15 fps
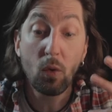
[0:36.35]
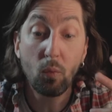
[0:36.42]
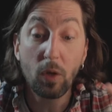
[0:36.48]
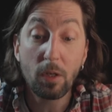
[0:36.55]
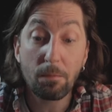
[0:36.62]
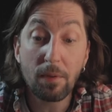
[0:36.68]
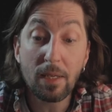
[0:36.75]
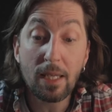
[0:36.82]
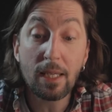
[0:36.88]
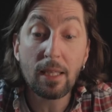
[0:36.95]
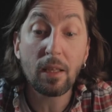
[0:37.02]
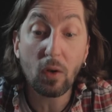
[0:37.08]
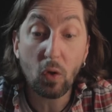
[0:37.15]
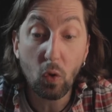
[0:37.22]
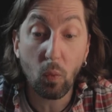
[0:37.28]
would be
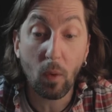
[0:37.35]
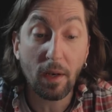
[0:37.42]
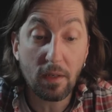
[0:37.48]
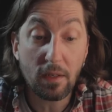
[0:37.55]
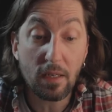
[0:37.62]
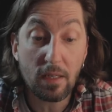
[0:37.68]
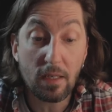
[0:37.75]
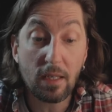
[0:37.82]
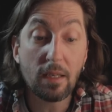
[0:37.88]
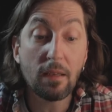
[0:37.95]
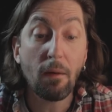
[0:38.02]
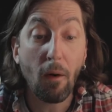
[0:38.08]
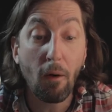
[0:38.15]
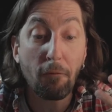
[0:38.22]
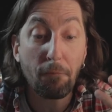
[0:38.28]
the quantity
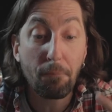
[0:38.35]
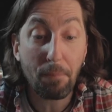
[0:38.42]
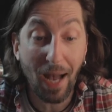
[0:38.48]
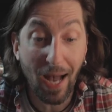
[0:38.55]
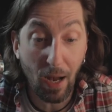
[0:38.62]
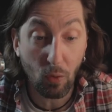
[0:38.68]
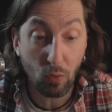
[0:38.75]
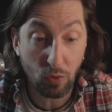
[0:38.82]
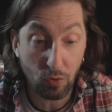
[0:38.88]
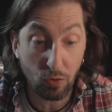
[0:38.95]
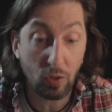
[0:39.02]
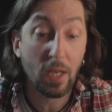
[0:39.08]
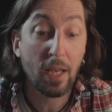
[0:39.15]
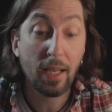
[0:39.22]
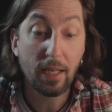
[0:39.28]
of powder